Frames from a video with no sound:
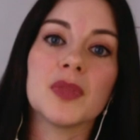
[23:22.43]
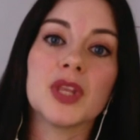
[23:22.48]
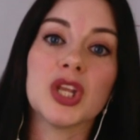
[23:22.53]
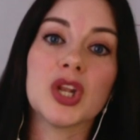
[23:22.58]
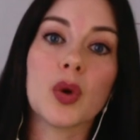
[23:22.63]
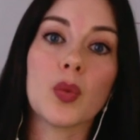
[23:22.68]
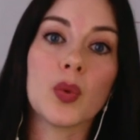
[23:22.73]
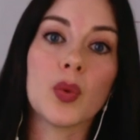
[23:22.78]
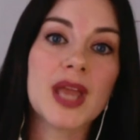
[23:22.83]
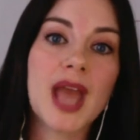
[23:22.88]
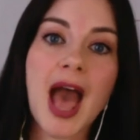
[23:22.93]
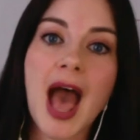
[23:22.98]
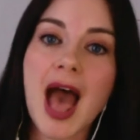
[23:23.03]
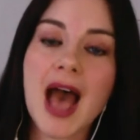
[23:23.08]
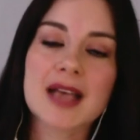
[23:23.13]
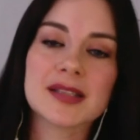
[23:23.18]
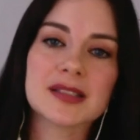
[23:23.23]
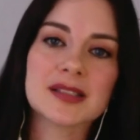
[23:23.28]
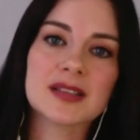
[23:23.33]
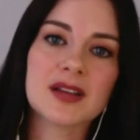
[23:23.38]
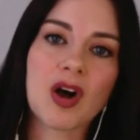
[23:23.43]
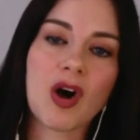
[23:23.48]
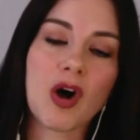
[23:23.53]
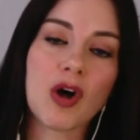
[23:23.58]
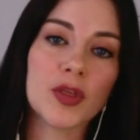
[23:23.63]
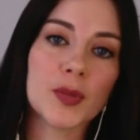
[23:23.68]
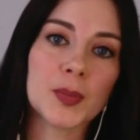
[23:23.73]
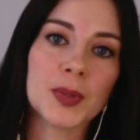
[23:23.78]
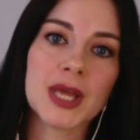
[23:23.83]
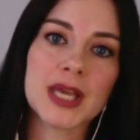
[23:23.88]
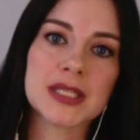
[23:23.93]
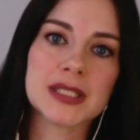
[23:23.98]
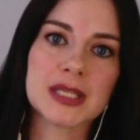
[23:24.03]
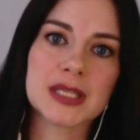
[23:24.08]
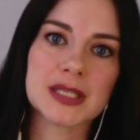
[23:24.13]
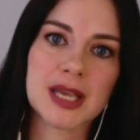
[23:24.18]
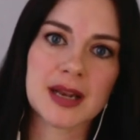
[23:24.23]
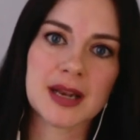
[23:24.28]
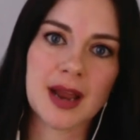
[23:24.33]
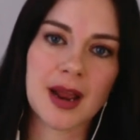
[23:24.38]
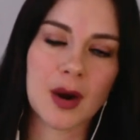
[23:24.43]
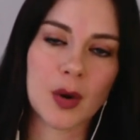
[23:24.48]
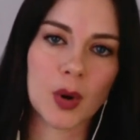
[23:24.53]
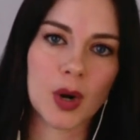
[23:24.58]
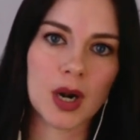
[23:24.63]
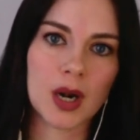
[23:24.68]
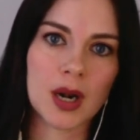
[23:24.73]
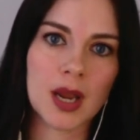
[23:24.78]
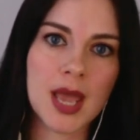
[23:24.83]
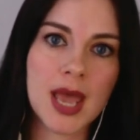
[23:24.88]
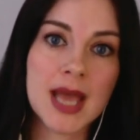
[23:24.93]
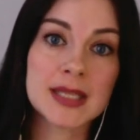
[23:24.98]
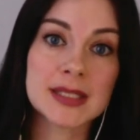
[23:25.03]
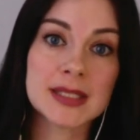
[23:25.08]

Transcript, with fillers: you know, we asked all the places in our